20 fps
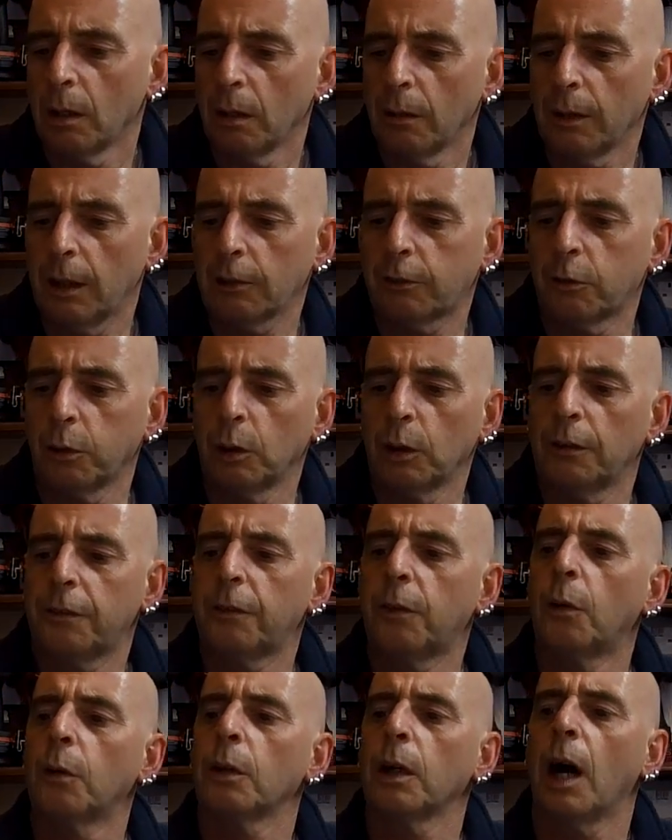that's only a
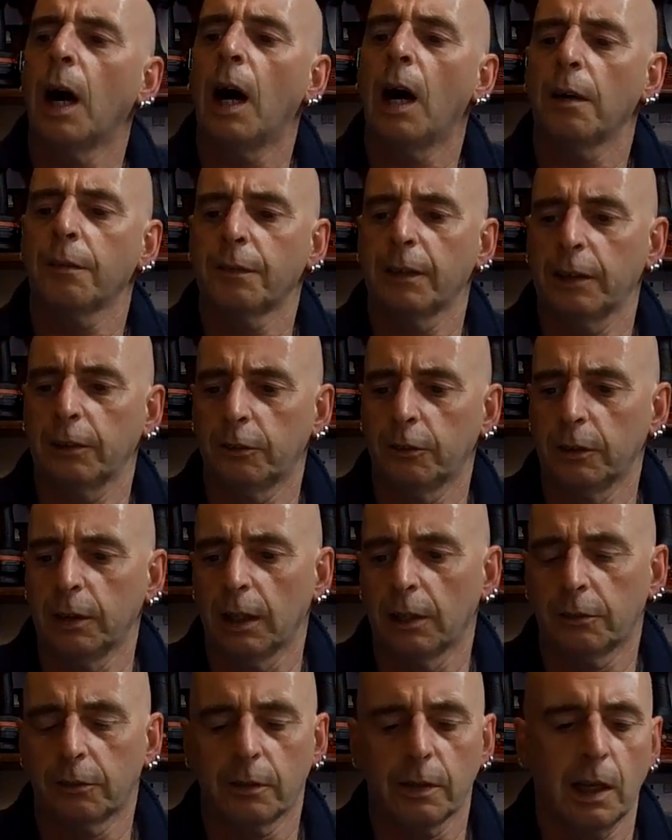4.5 inch
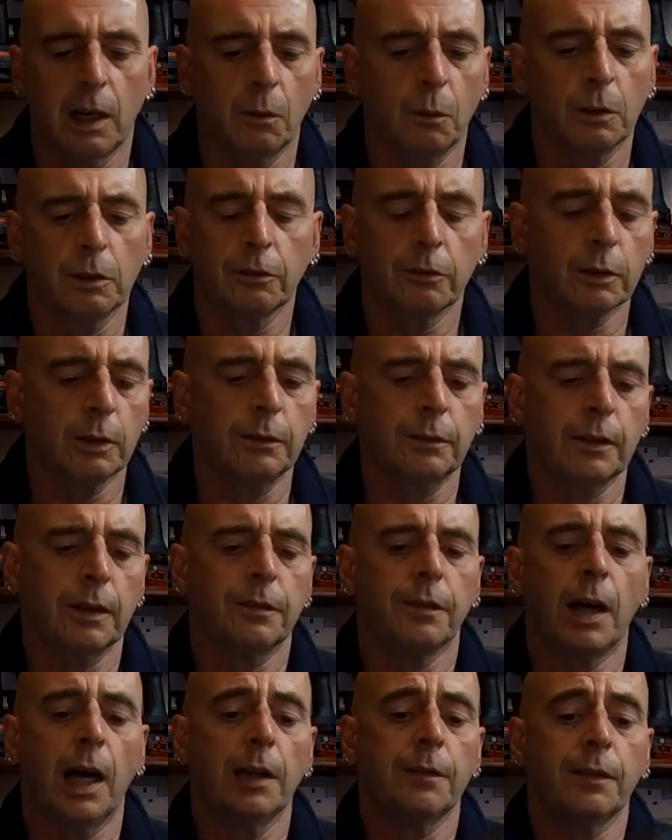disc, that one's not even a
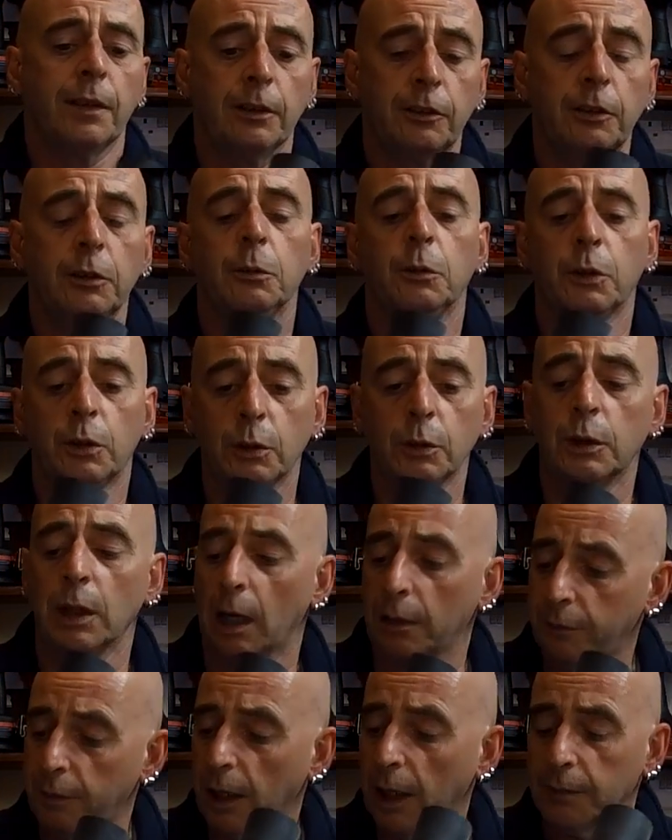5 inch. You could get
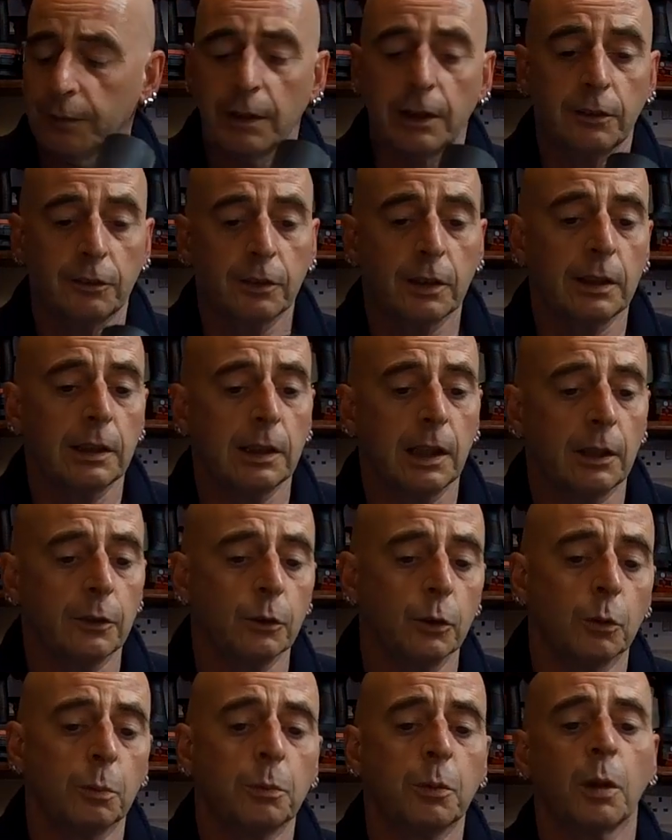a 5 inch in that,
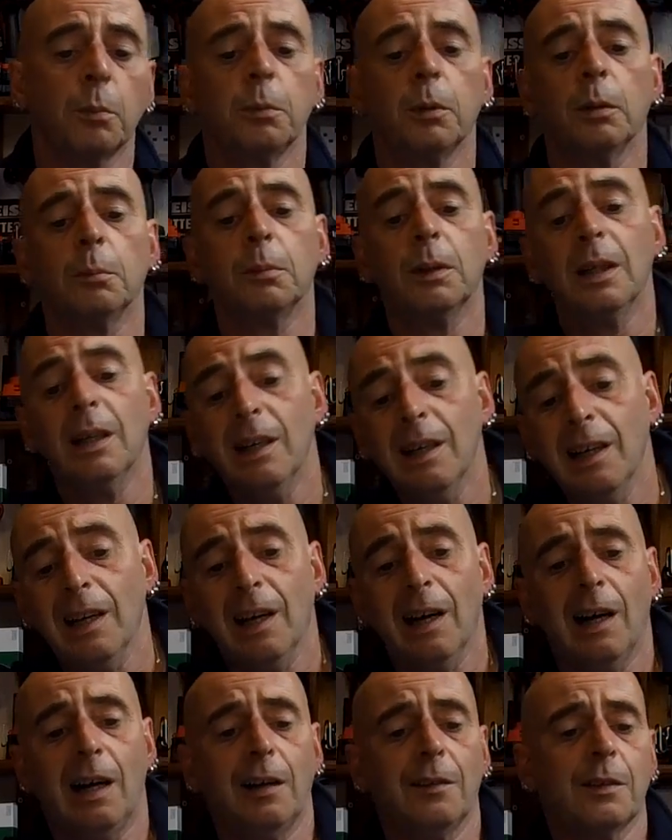no problem.
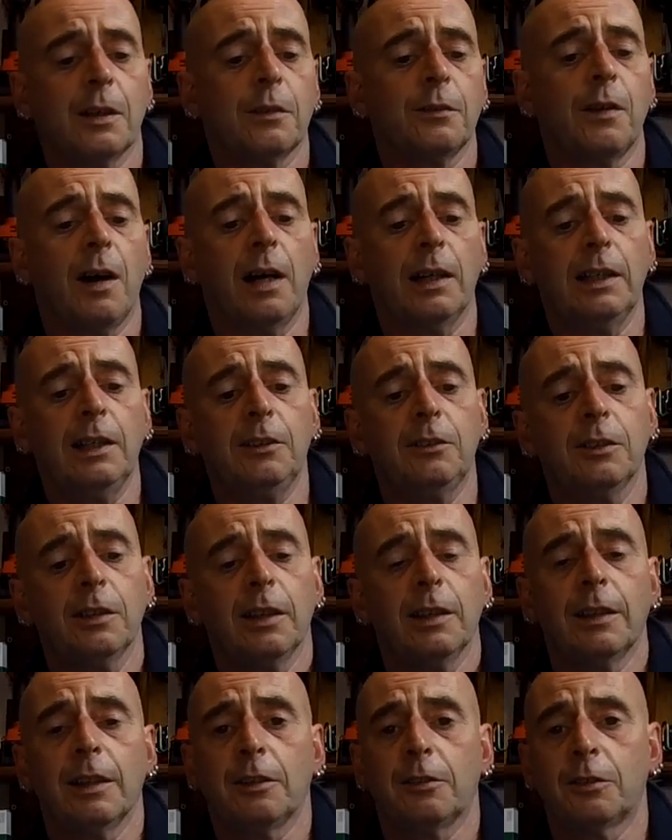Other advantage,
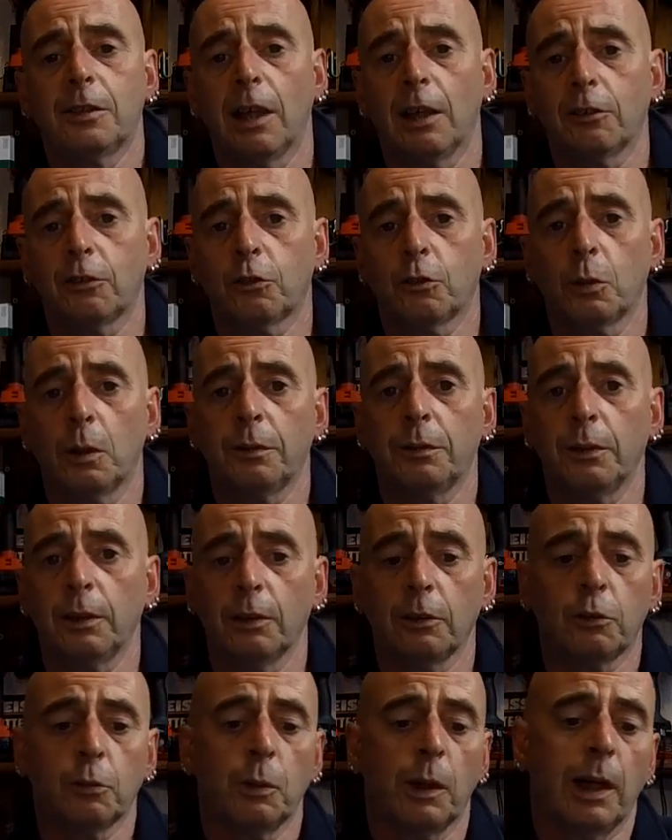this does swivel
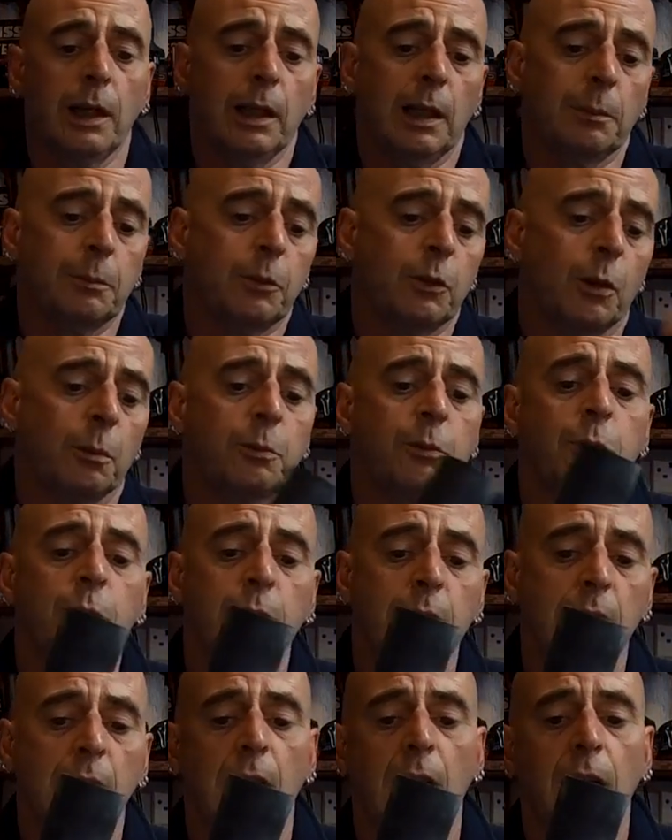as well up top, so you
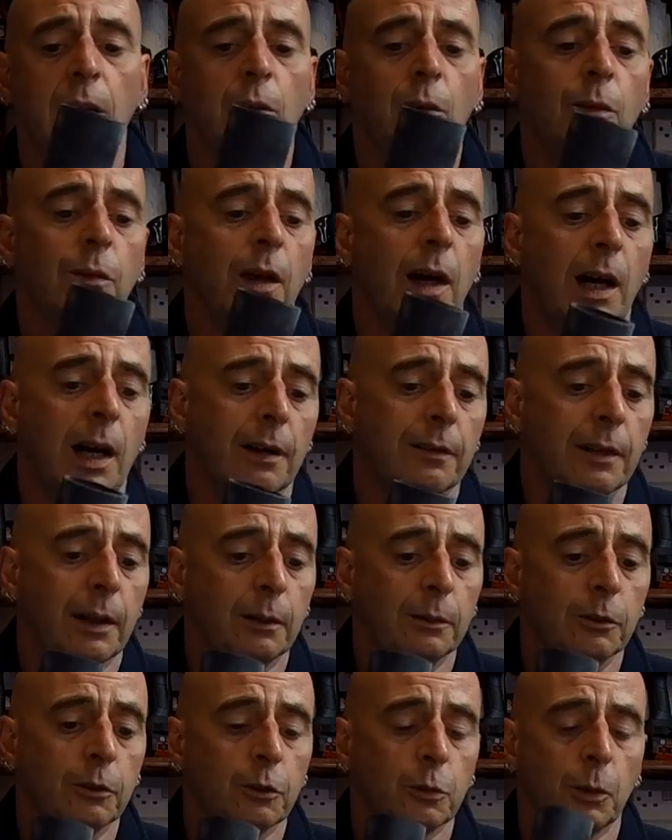can angle that
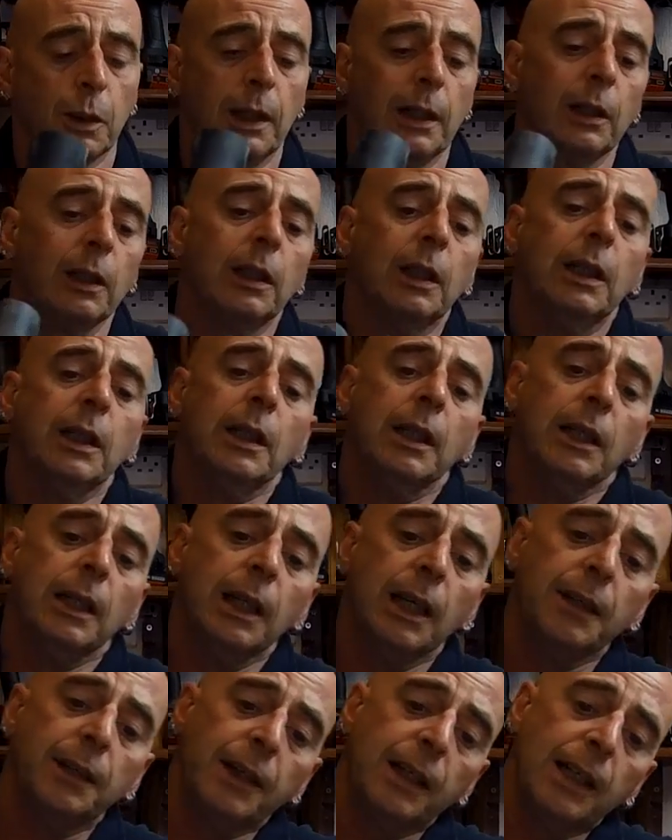around as well.
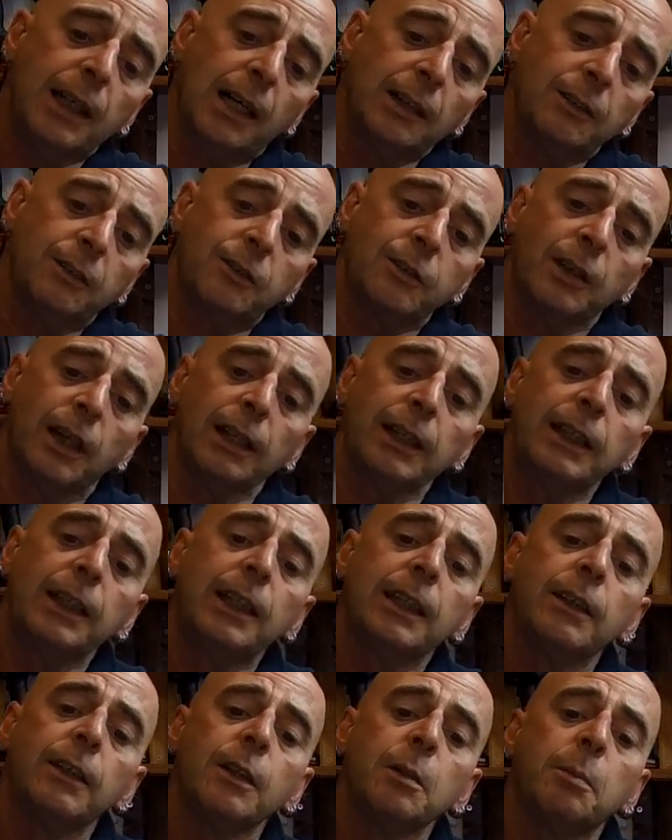And the gun sight
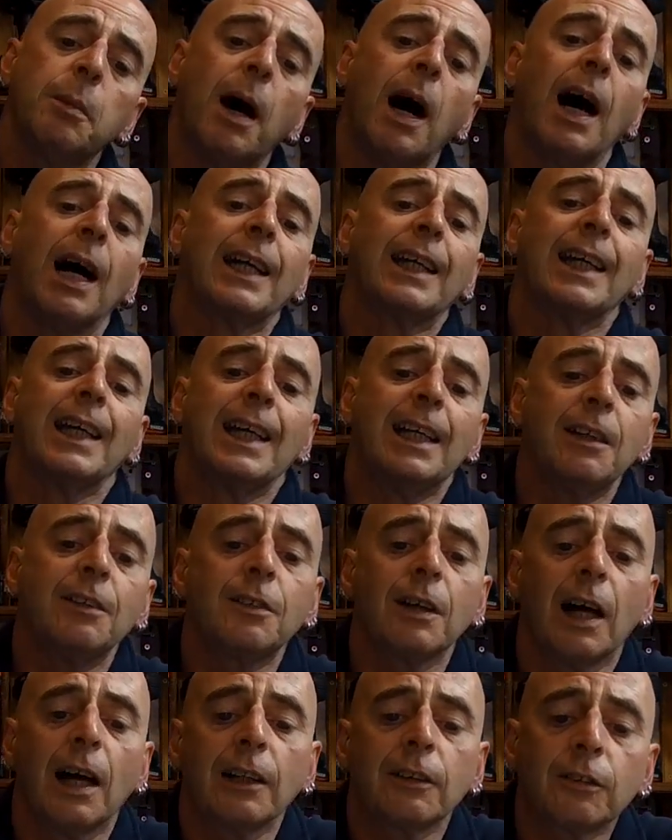here at the back is
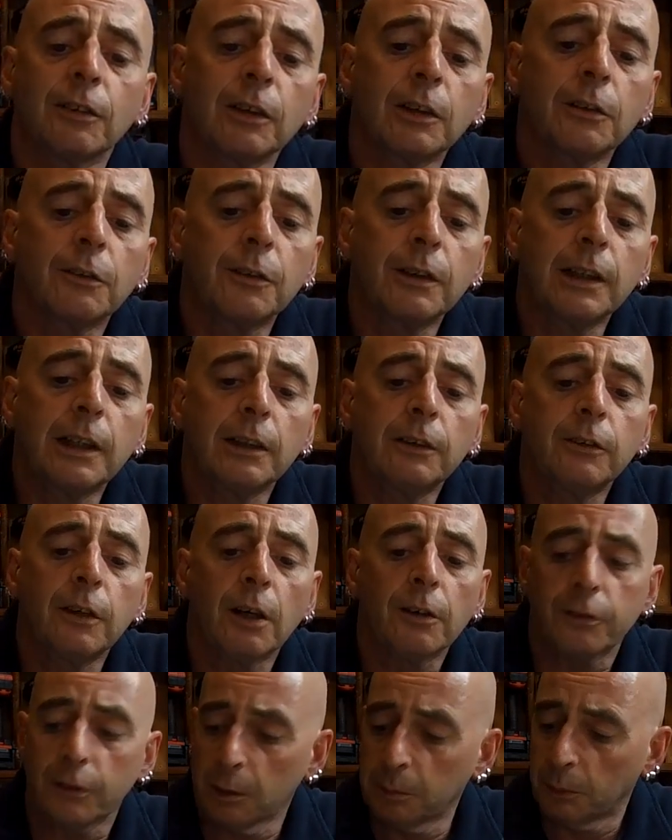actually
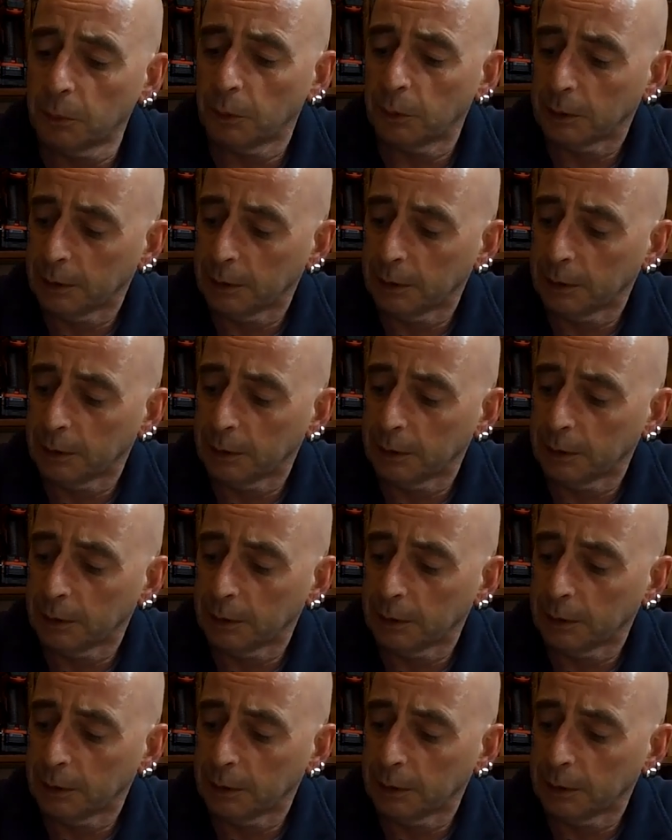readjustable